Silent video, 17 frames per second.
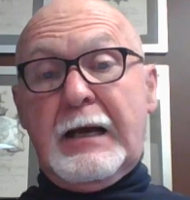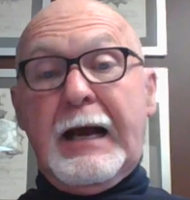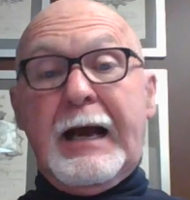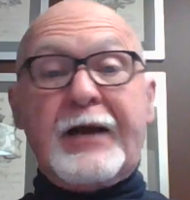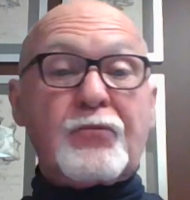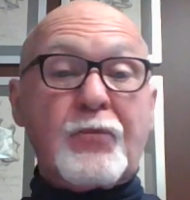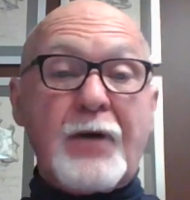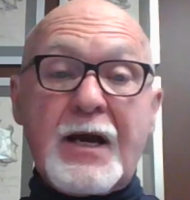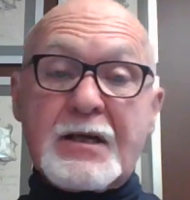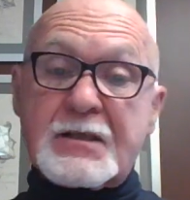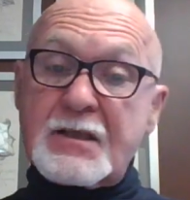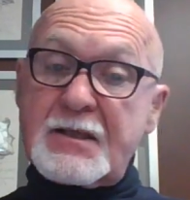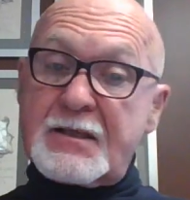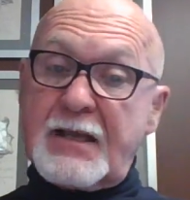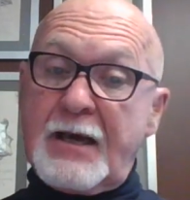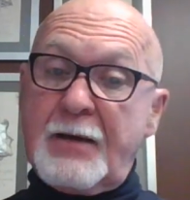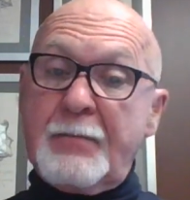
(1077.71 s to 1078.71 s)
and
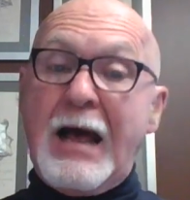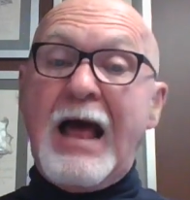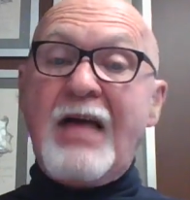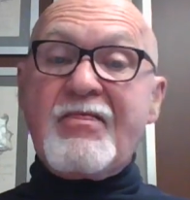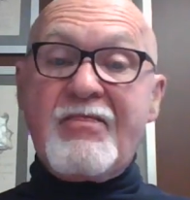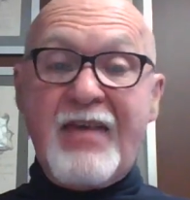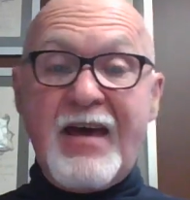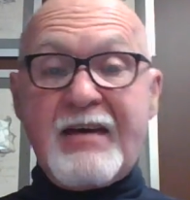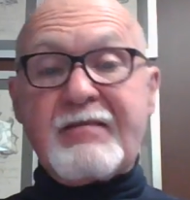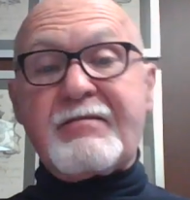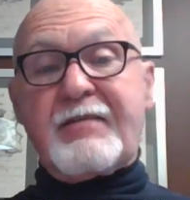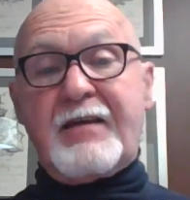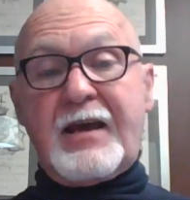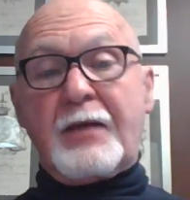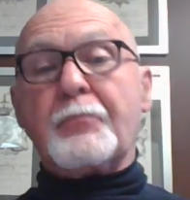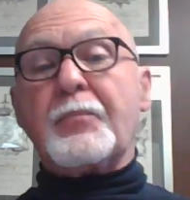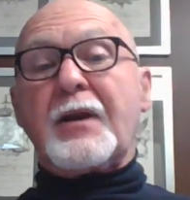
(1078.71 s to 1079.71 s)
raises them, and they
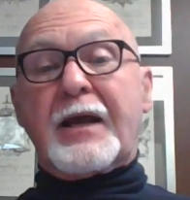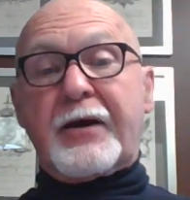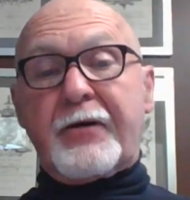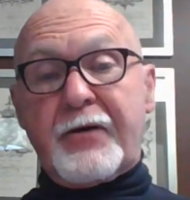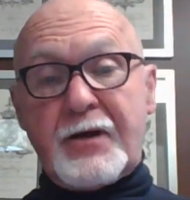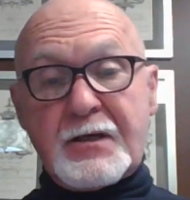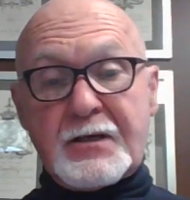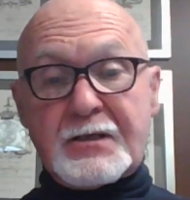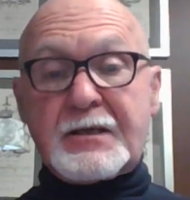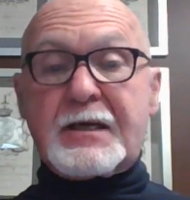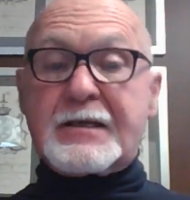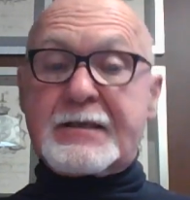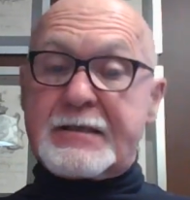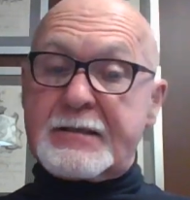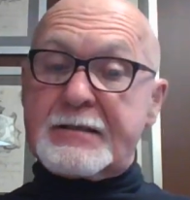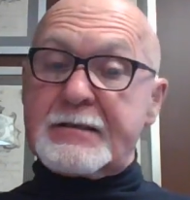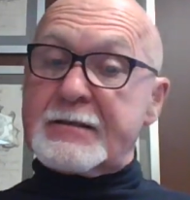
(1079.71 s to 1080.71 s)
think Belarius
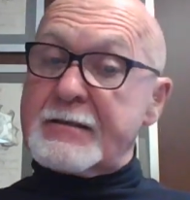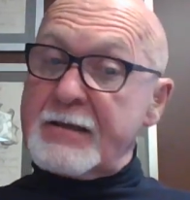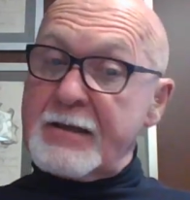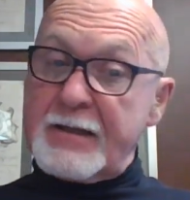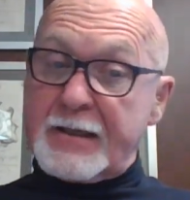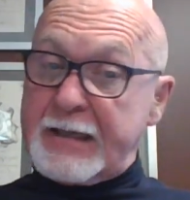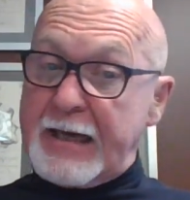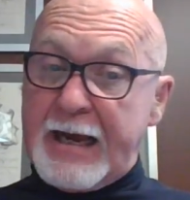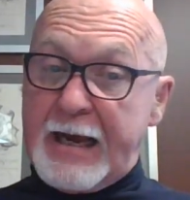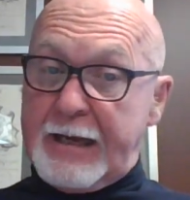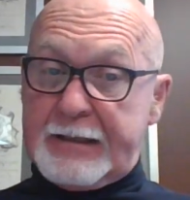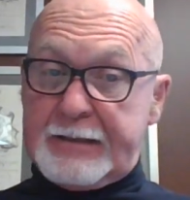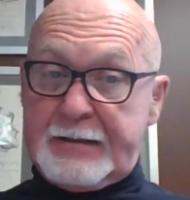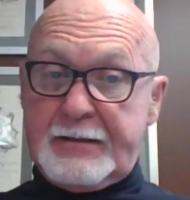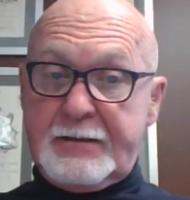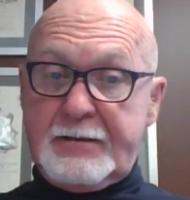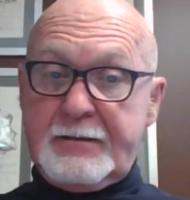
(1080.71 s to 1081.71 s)
is the dad.